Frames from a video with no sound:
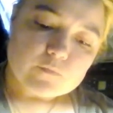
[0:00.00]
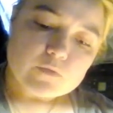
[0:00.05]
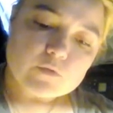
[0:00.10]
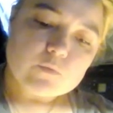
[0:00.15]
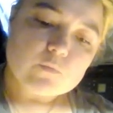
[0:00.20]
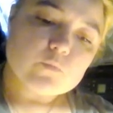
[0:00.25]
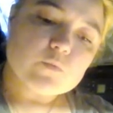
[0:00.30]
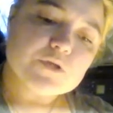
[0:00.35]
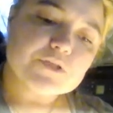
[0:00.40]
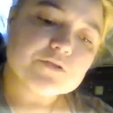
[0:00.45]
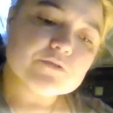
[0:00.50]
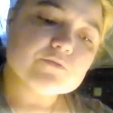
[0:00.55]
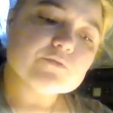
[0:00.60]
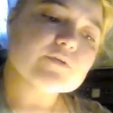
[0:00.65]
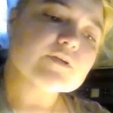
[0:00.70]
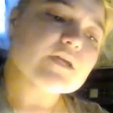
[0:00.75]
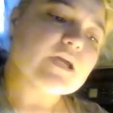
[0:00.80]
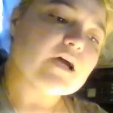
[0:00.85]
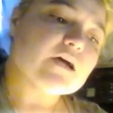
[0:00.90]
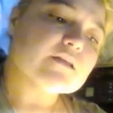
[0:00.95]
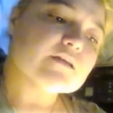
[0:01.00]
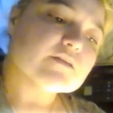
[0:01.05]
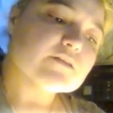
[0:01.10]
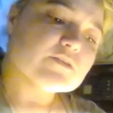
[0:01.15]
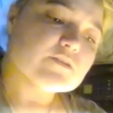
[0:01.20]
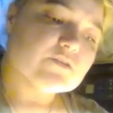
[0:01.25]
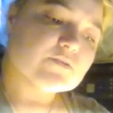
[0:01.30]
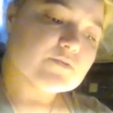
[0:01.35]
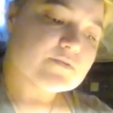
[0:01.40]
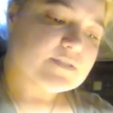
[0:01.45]
When you look at it,
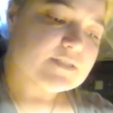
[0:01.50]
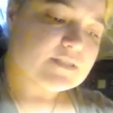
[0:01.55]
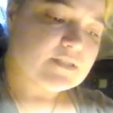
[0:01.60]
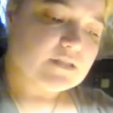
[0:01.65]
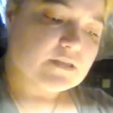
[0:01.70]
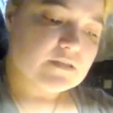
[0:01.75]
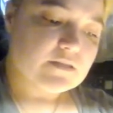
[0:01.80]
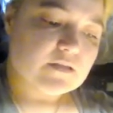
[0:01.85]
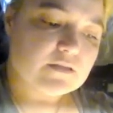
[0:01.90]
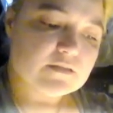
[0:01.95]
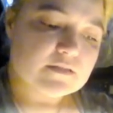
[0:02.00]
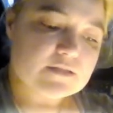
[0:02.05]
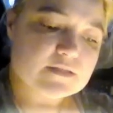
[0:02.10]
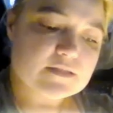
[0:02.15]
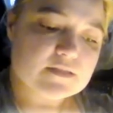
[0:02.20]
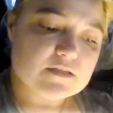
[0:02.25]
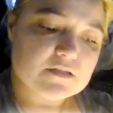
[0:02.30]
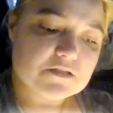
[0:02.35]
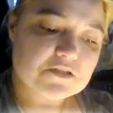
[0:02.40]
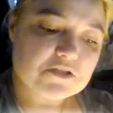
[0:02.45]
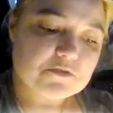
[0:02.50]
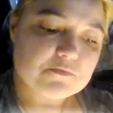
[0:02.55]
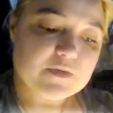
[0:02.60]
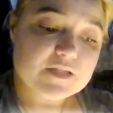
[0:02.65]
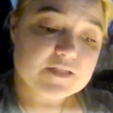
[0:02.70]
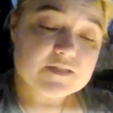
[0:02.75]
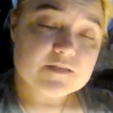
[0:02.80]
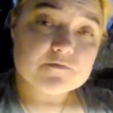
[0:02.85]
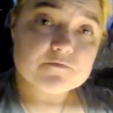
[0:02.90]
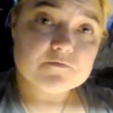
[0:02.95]
you'll see that the stitch
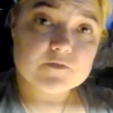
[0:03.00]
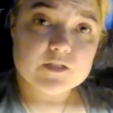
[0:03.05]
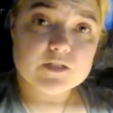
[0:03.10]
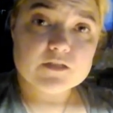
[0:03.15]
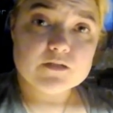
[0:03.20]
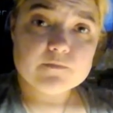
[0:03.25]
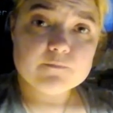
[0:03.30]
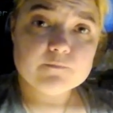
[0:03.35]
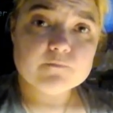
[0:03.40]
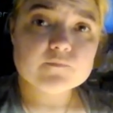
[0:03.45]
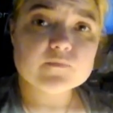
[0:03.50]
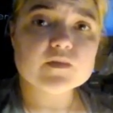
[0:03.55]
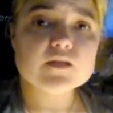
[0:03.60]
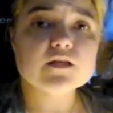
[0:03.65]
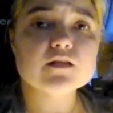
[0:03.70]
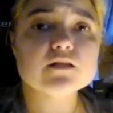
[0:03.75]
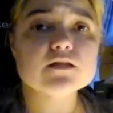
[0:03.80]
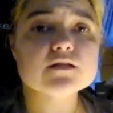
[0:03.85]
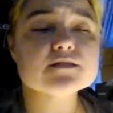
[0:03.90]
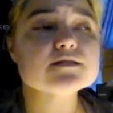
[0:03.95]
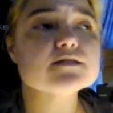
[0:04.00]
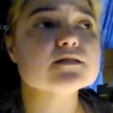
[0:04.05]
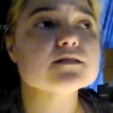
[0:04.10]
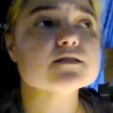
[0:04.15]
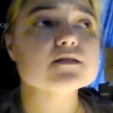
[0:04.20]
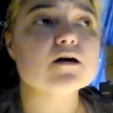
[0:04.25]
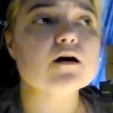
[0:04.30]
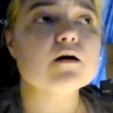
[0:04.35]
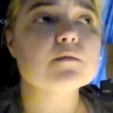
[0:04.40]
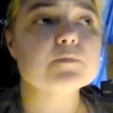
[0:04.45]
makes a V, and that's the
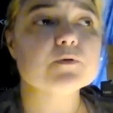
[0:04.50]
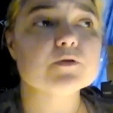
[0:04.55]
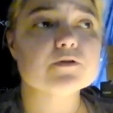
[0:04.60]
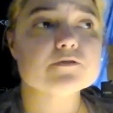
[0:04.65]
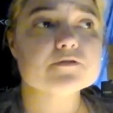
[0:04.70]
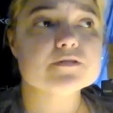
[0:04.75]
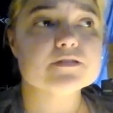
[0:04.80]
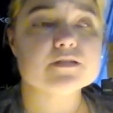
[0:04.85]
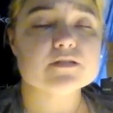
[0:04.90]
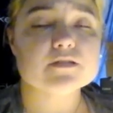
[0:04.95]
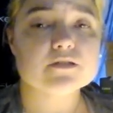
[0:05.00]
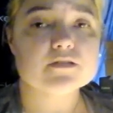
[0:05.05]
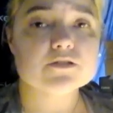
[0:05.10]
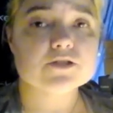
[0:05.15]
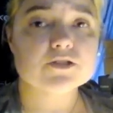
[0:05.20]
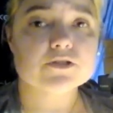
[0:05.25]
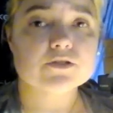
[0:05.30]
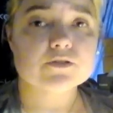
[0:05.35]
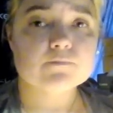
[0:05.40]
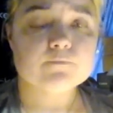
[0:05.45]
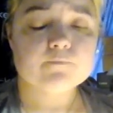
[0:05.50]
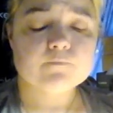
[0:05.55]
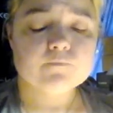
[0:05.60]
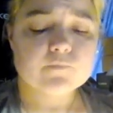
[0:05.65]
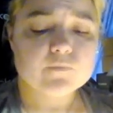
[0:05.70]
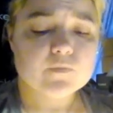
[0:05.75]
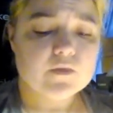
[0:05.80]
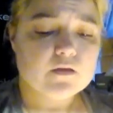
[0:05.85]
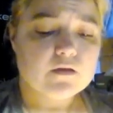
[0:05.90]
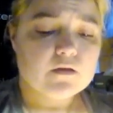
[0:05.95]
top of your stitch.
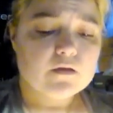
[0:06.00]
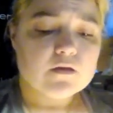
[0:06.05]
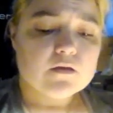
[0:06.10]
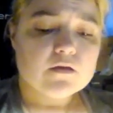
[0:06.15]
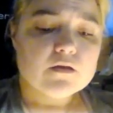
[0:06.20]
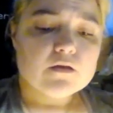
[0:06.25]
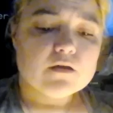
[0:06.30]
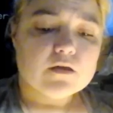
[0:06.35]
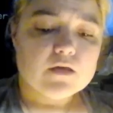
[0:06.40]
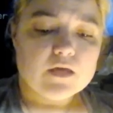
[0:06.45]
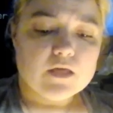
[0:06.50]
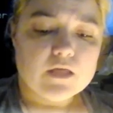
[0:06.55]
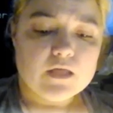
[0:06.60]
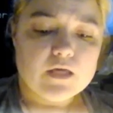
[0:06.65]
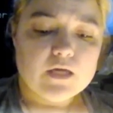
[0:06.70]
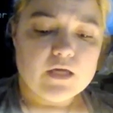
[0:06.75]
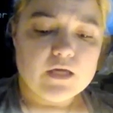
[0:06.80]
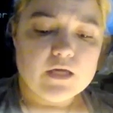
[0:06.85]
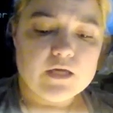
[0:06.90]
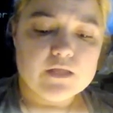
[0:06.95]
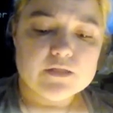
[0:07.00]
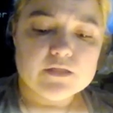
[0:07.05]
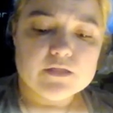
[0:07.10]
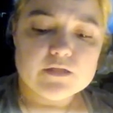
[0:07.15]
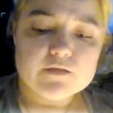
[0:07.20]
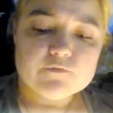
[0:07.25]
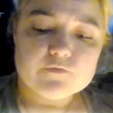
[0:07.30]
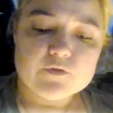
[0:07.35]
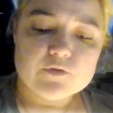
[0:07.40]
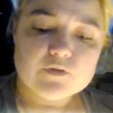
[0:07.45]
And then
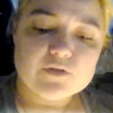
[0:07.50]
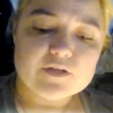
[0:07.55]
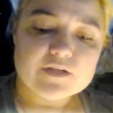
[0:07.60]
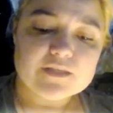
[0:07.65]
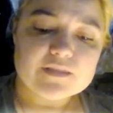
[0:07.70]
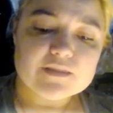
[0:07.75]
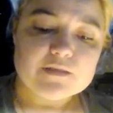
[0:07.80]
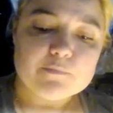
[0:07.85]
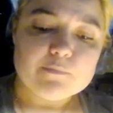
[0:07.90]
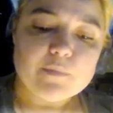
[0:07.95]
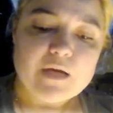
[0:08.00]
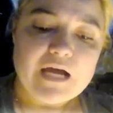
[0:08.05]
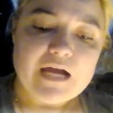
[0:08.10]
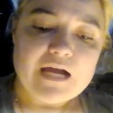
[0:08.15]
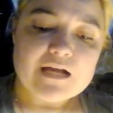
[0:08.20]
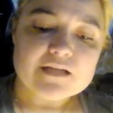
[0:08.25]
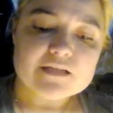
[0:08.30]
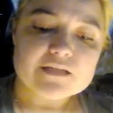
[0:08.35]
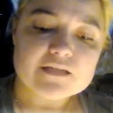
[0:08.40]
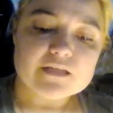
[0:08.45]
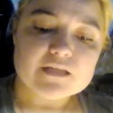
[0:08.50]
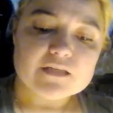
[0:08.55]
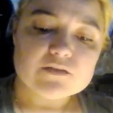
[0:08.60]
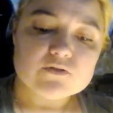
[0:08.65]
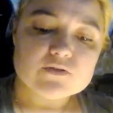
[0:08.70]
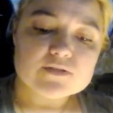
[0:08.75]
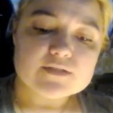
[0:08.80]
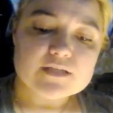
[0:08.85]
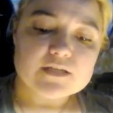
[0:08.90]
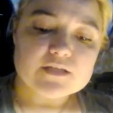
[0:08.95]
if you look at the back, it
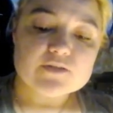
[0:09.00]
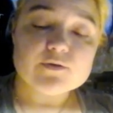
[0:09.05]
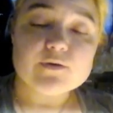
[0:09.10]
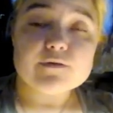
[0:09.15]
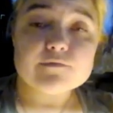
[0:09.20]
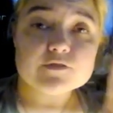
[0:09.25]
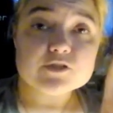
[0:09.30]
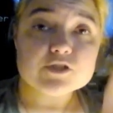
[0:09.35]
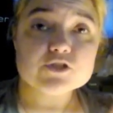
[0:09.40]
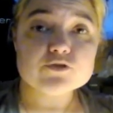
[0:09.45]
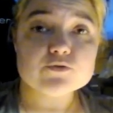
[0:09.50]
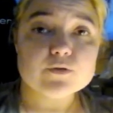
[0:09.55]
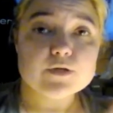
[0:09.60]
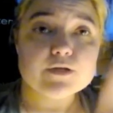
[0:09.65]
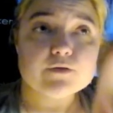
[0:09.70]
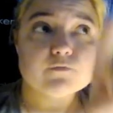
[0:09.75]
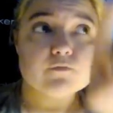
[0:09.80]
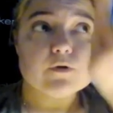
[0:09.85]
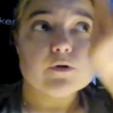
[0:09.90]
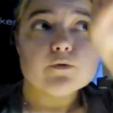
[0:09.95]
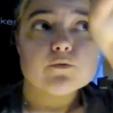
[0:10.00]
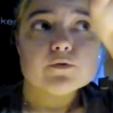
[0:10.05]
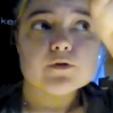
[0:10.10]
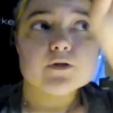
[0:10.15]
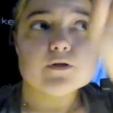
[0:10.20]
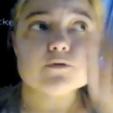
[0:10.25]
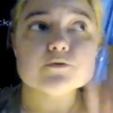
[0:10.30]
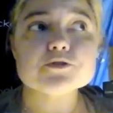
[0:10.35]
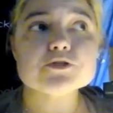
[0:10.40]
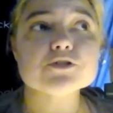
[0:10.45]
looks like you have a straight row that
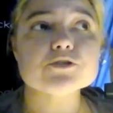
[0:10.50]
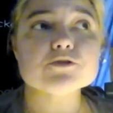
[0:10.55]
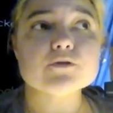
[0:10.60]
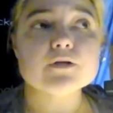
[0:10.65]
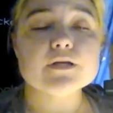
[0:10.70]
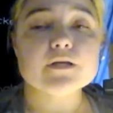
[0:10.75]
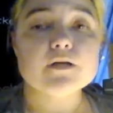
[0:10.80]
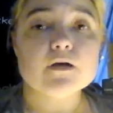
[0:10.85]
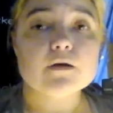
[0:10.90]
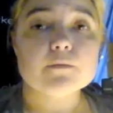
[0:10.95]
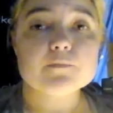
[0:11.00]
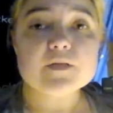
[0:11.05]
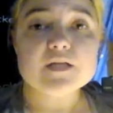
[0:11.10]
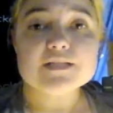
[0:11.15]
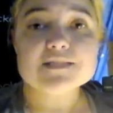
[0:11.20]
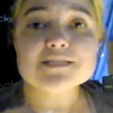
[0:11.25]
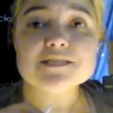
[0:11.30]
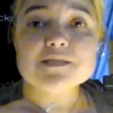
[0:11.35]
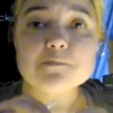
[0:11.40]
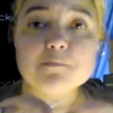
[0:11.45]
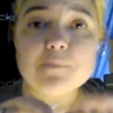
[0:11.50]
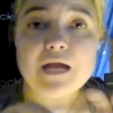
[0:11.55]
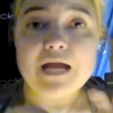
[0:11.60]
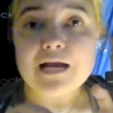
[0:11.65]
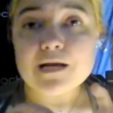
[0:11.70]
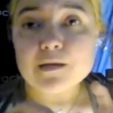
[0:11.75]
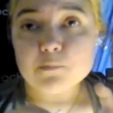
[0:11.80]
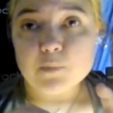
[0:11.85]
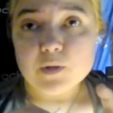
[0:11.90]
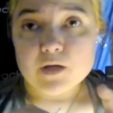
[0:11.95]
goes straight up. That's the
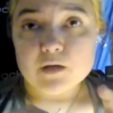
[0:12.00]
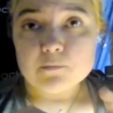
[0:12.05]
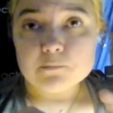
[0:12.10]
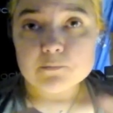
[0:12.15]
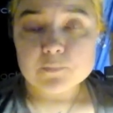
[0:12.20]
back bump.